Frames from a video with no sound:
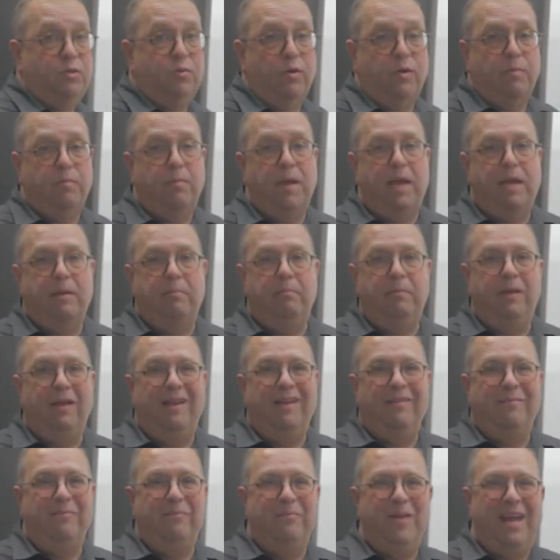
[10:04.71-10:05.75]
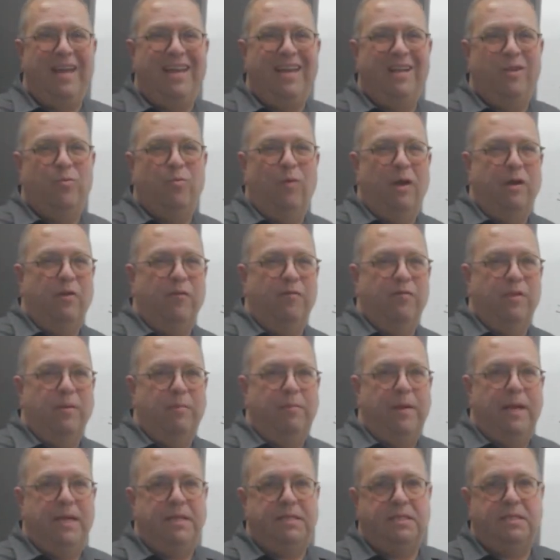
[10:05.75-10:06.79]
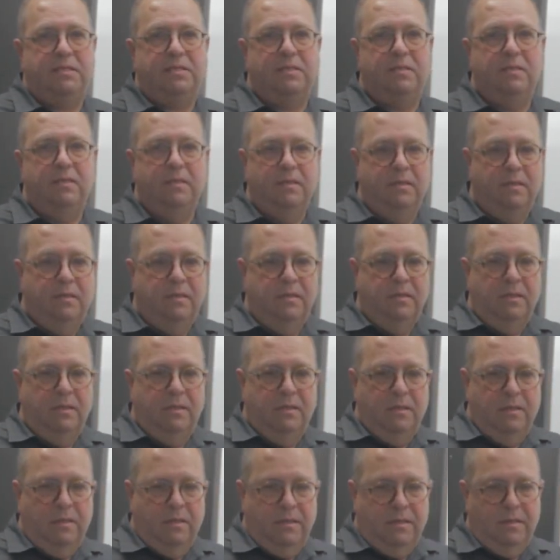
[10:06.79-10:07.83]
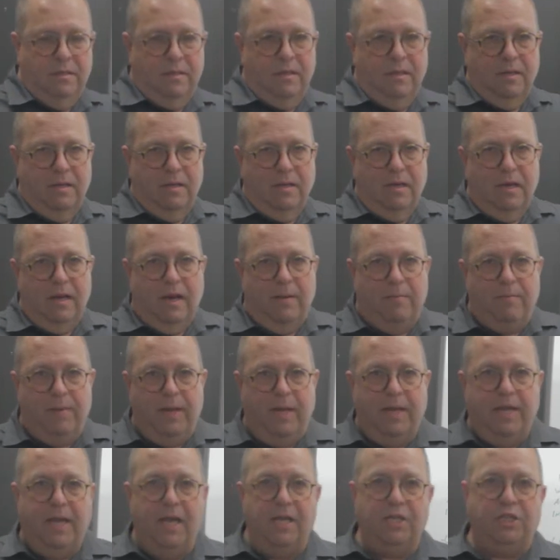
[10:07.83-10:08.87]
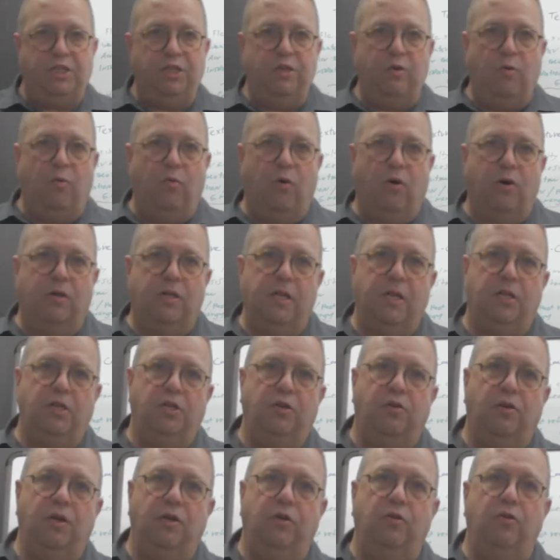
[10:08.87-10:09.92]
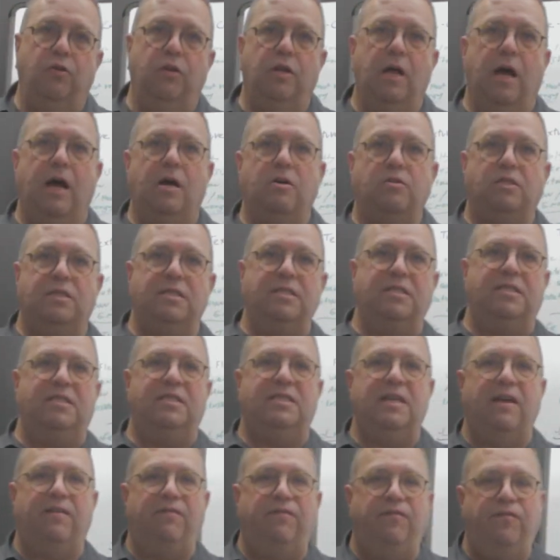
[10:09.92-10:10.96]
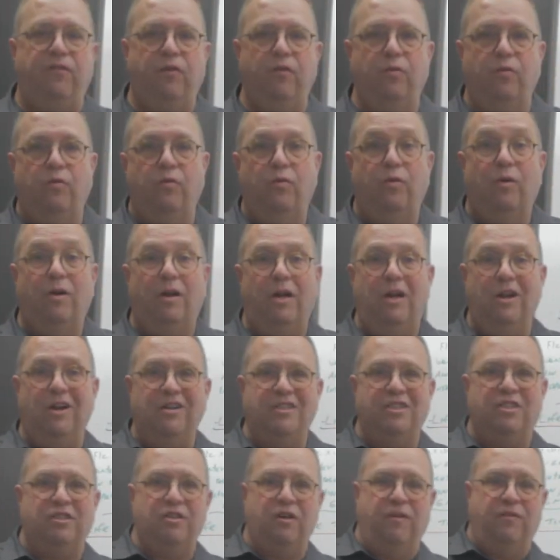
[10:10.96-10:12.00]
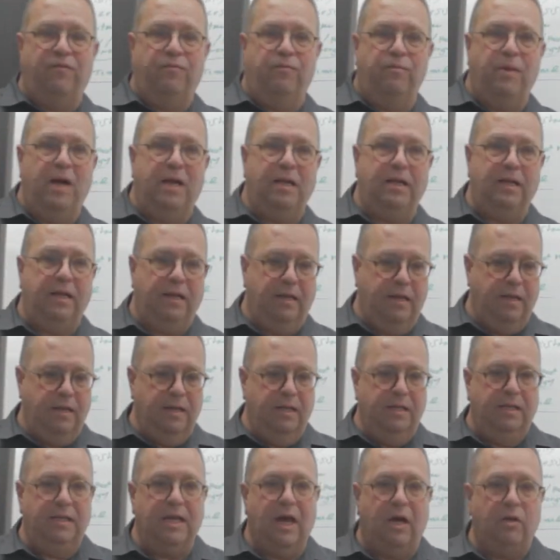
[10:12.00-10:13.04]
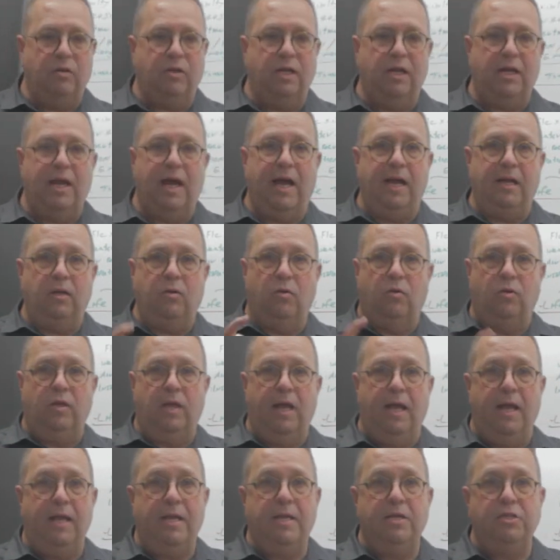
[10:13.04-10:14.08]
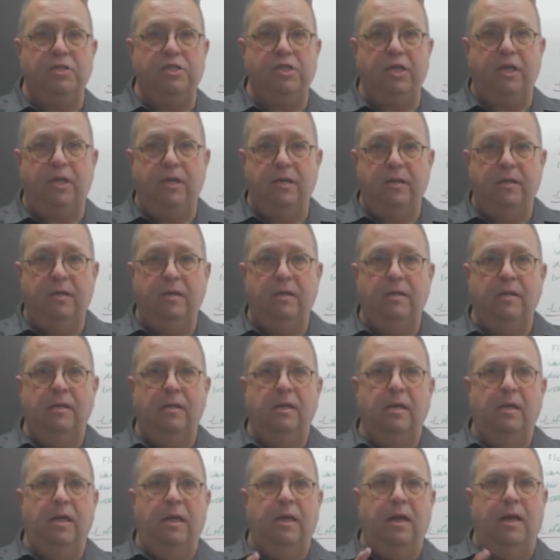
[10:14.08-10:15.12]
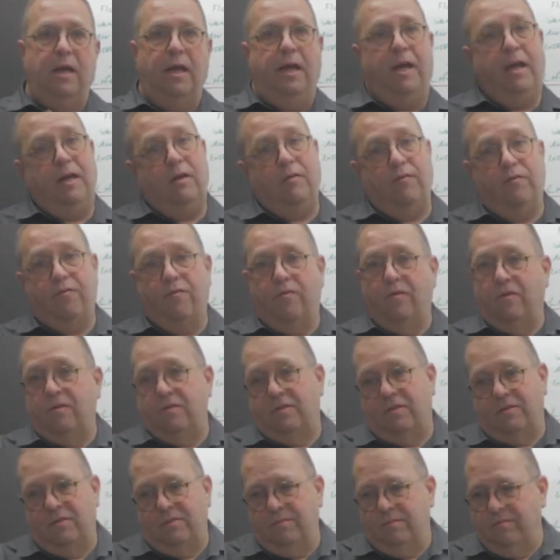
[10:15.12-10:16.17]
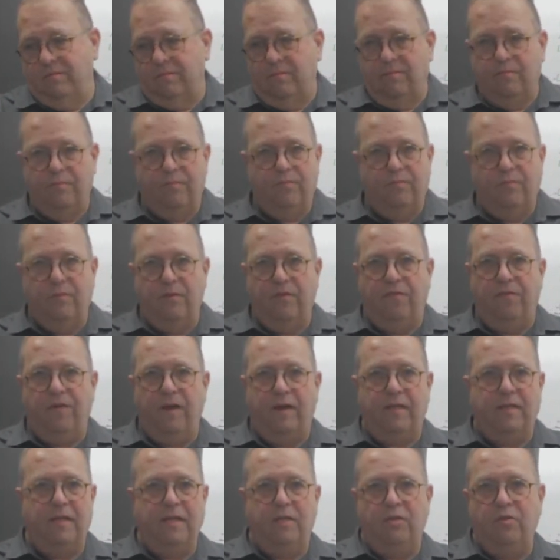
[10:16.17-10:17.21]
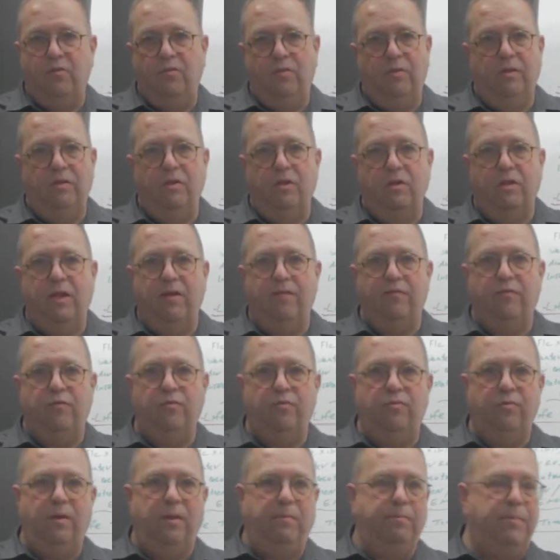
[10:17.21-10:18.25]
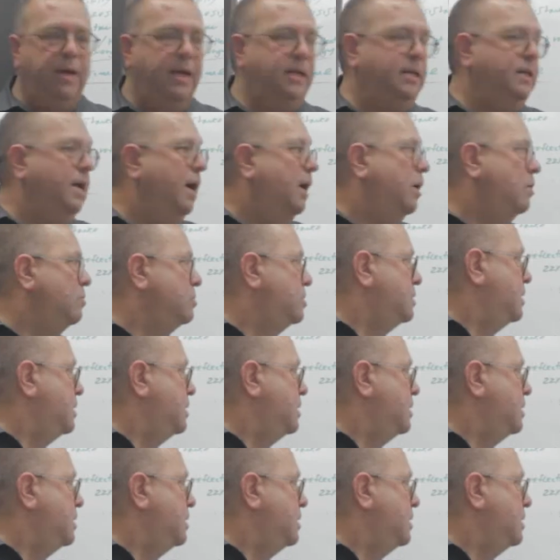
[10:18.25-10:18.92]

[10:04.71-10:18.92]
that's what make it one of the best application work that you can do in the house and save you lots of money down the line on energy, and of course the fact that you will not have to repaint the